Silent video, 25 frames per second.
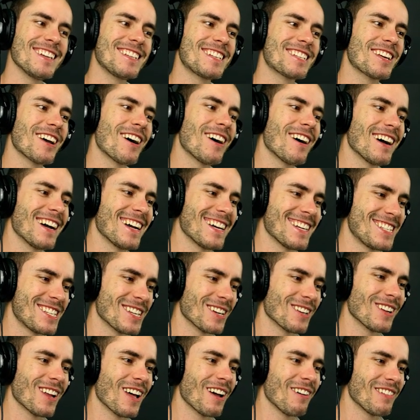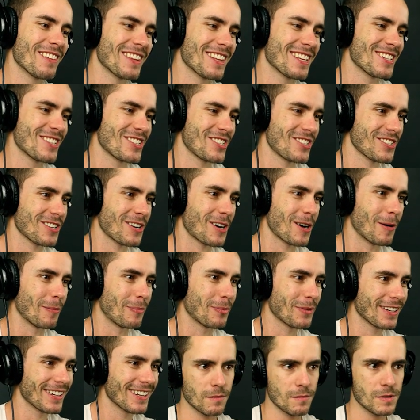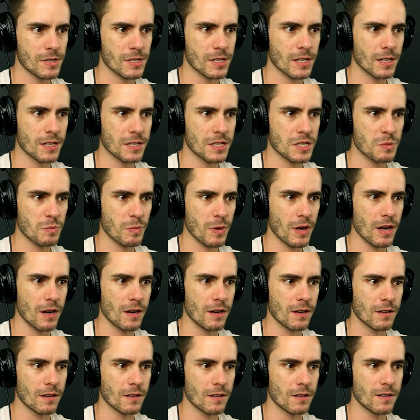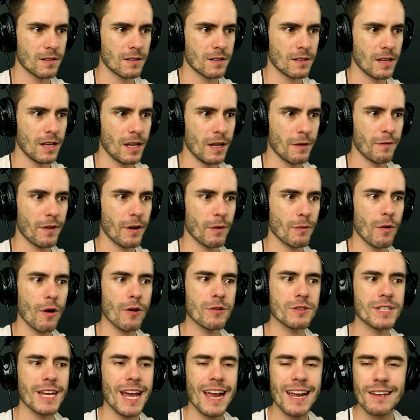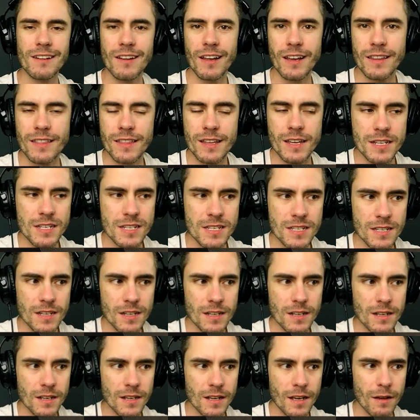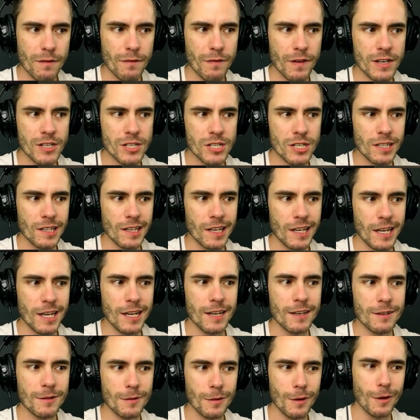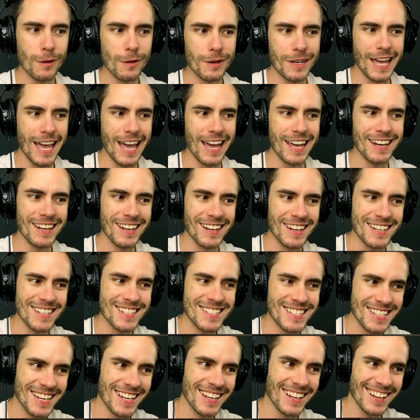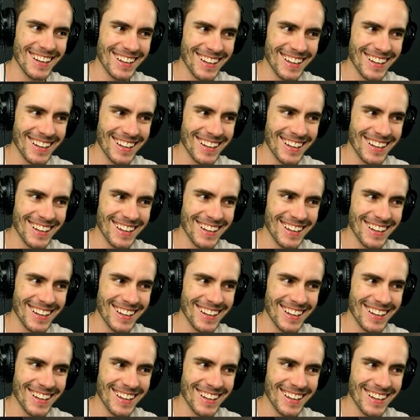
this guy's all over the shop. I'm just gonna spin. If I rotate like this, eventually we'll get it.